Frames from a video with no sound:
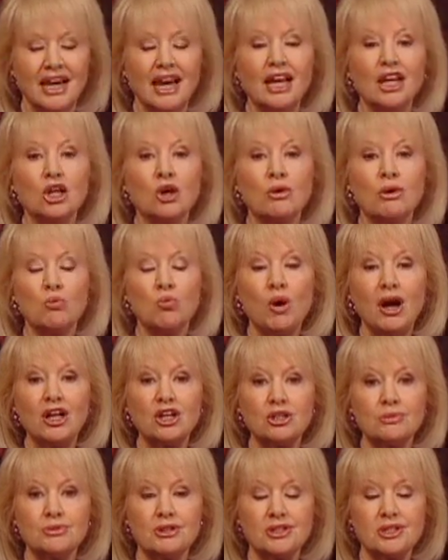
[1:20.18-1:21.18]
Hello and
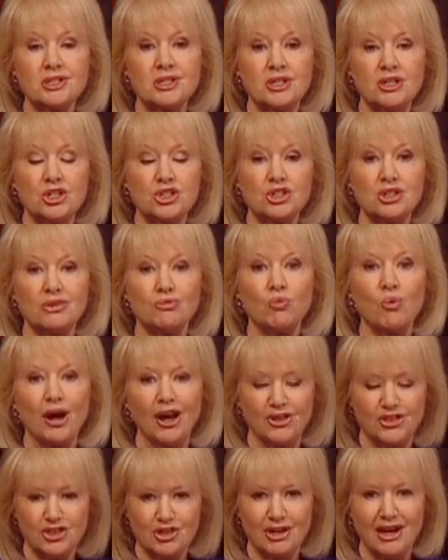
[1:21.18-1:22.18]
welcome to this edition of
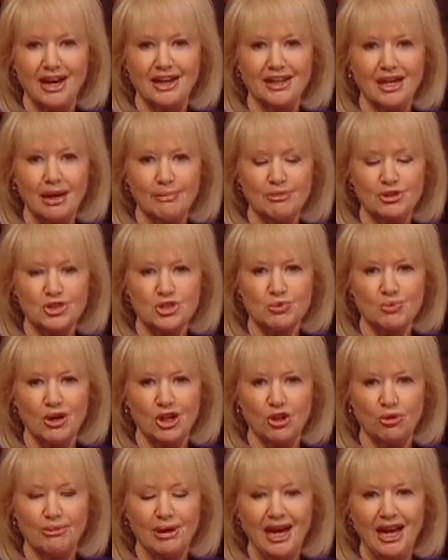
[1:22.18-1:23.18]
WealthTrack. I'm
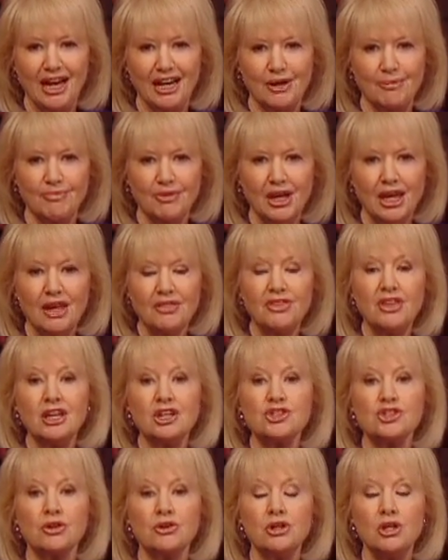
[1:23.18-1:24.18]
Consuelo Mack.
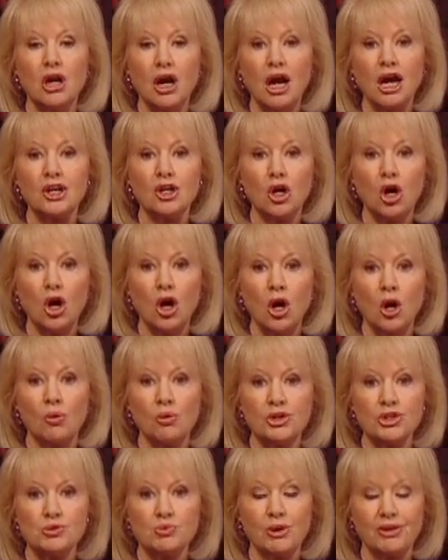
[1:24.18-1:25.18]
Things are not
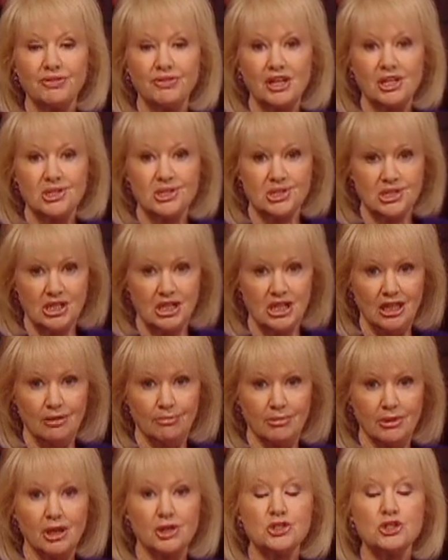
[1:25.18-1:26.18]
always what they
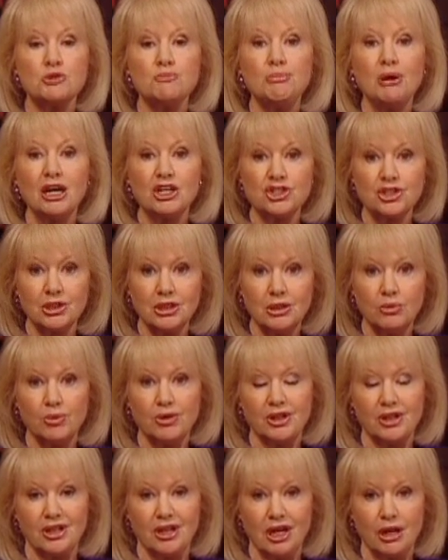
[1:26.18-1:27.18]
seem, especially
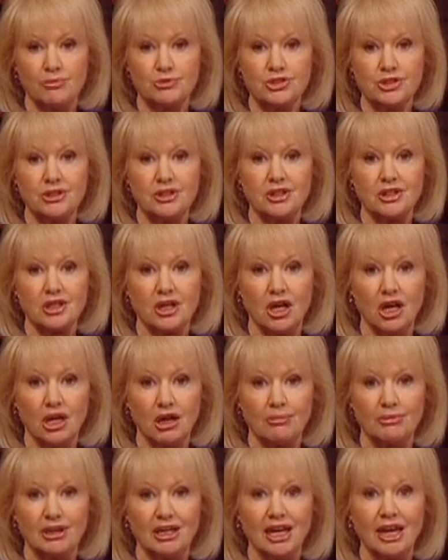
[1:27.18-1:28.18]
when it comes to the
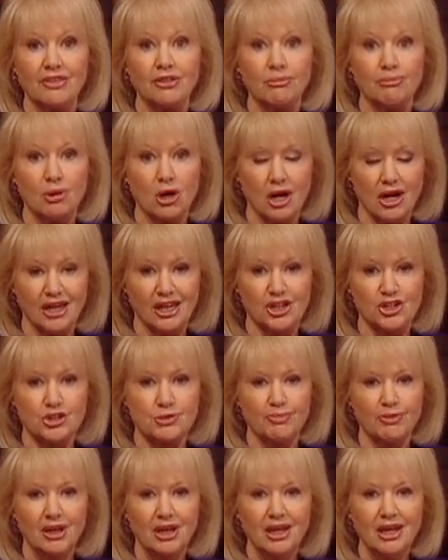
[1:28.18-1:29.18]
economy and the
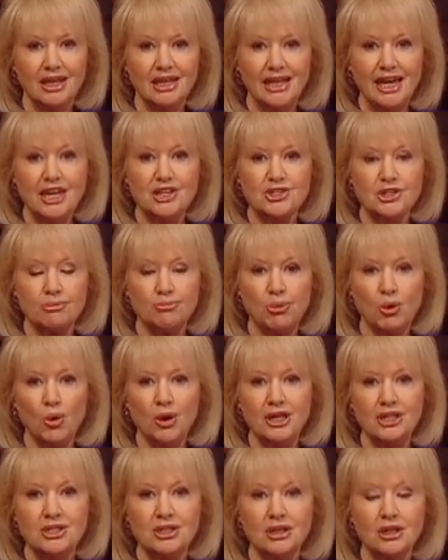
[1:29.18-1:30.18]
markets. Case in
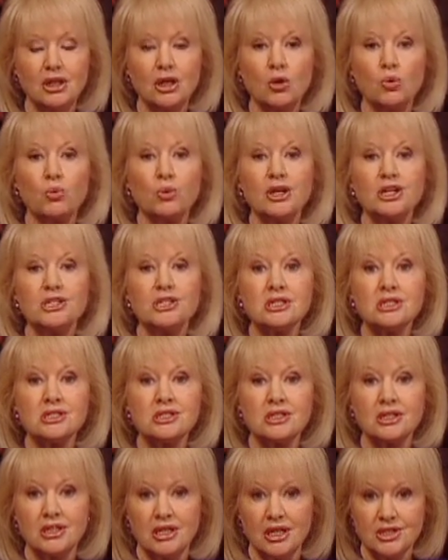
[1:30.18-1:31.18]
point, recent
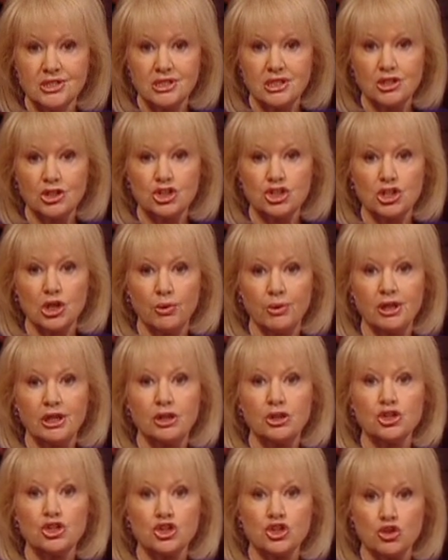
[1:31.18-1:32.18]
statistics showing
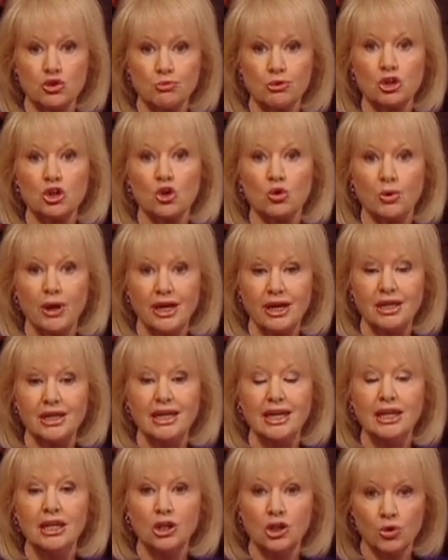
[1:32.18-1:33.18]
consumer credit
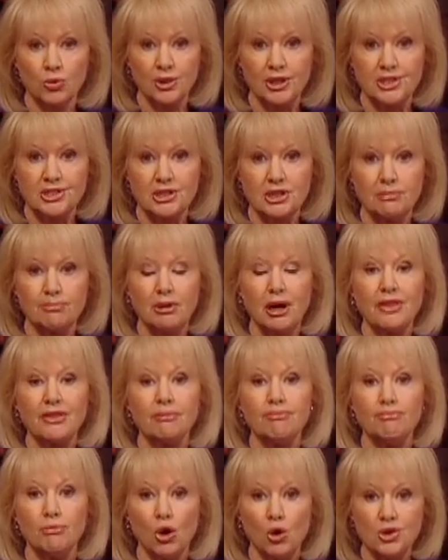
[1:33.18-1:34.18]
increasing by the
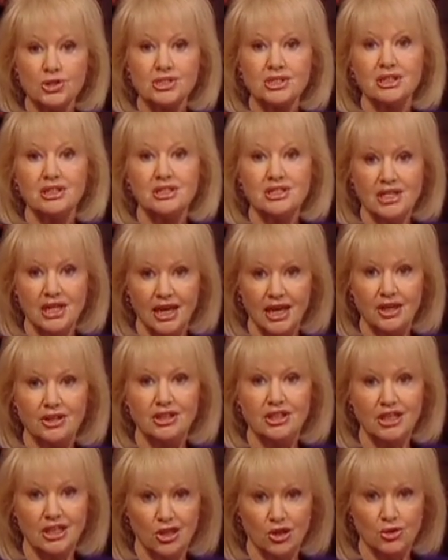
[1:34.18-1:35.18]
most in 10
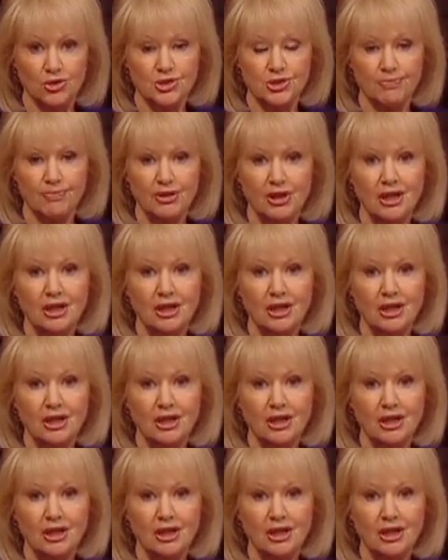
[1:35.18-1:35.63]
years.